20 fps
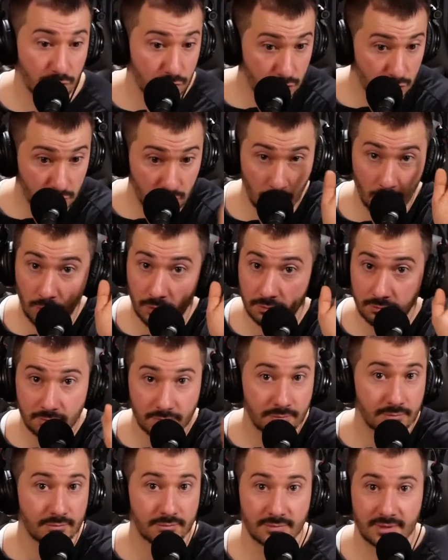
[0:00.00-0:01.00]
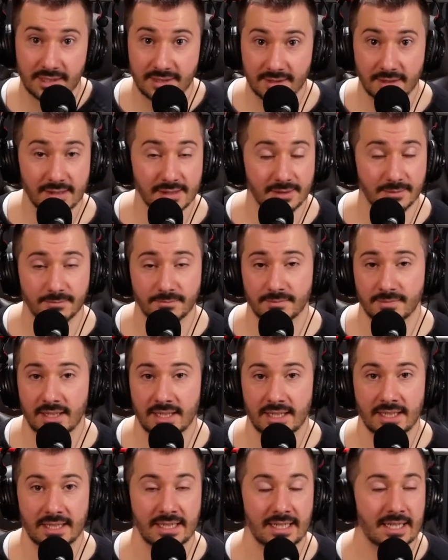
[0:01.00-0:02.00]
Cool. That's awesome.
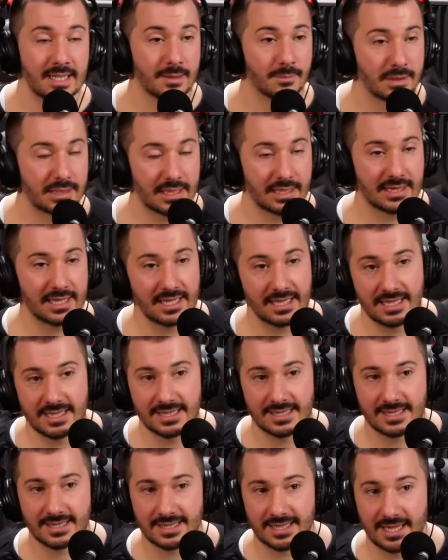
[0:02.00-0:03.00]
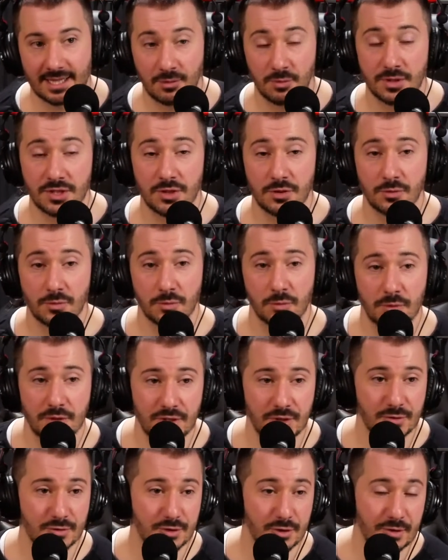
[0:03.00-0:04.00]
But the thing is like, when
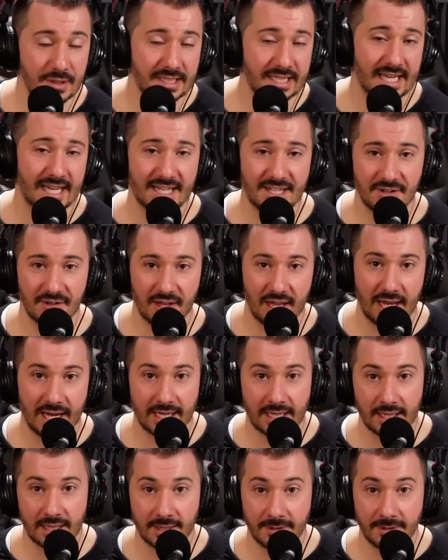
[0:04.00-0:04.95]
you're doing that and you're like,